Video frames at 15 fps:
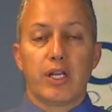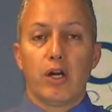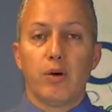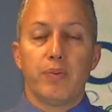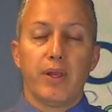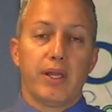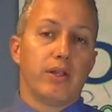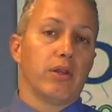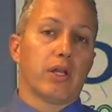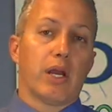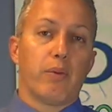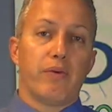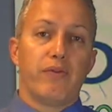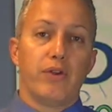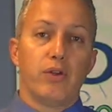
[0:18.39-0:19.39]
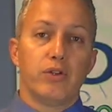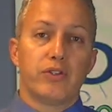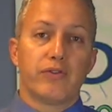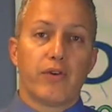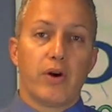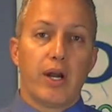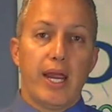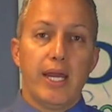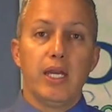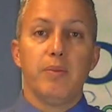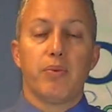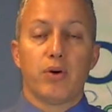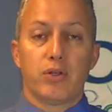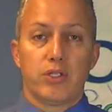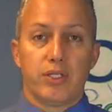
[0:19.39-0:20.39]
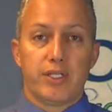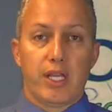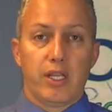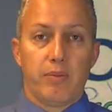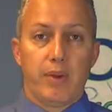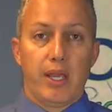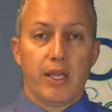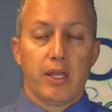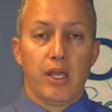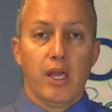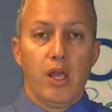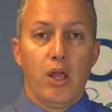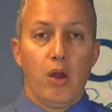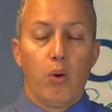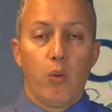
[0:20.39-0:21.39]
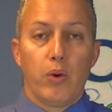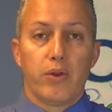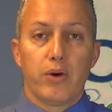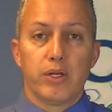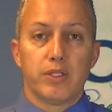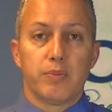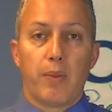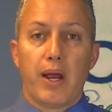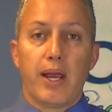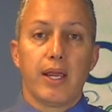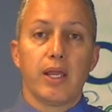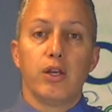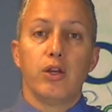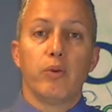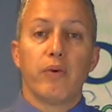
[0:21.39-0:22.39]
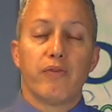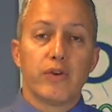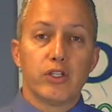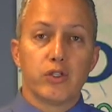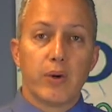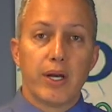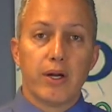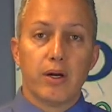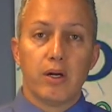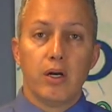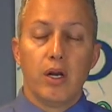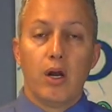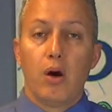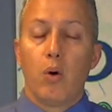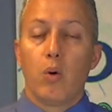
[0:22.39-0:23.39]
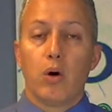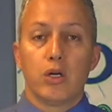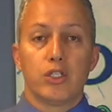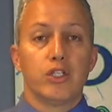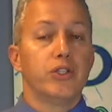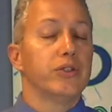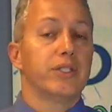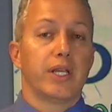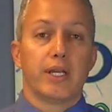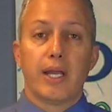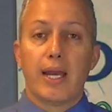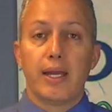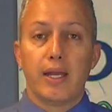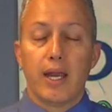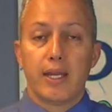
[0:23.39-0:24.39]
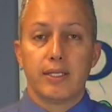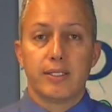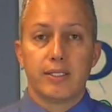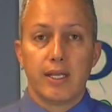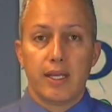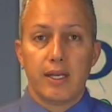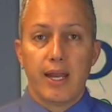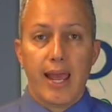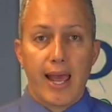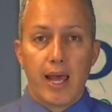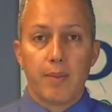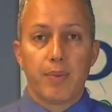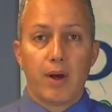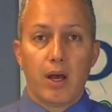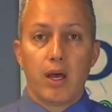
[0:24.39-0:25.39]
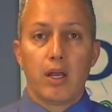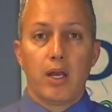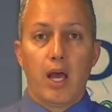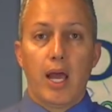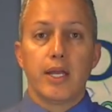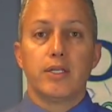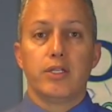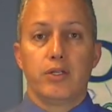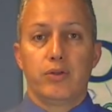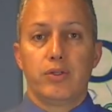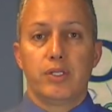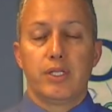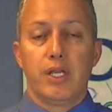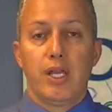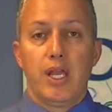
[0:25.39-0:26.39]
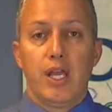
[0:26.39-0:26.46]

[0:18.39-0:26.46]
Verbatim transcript: I hope that you look at reviews for any purchase that you make, whether it's buying a new refrigerator or choosing a 99-cent app on iTunes.